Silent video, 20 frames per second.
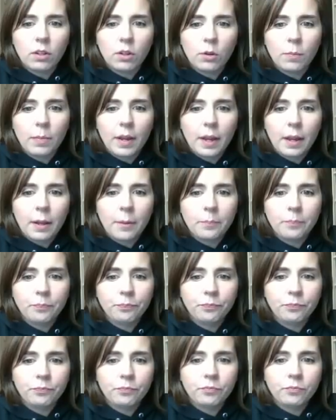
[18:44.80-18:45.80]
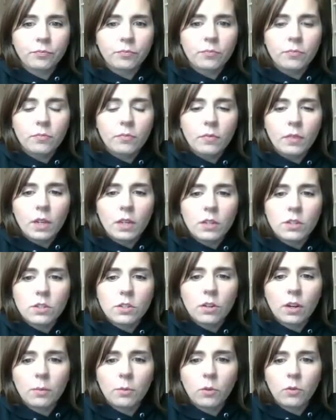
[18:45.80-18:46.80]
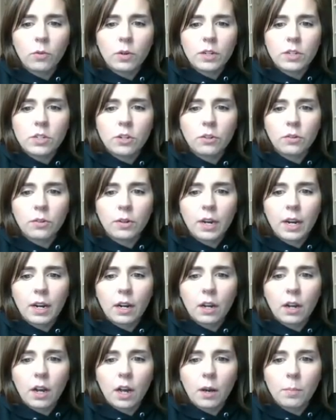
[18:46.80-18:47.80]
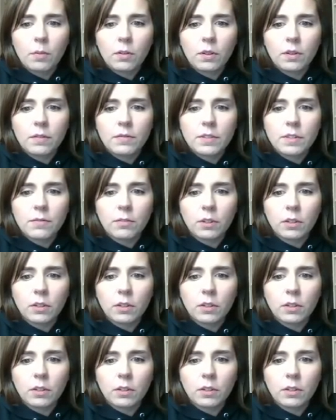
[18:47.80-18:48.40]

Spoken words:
bit. So I'm going to create a couple of different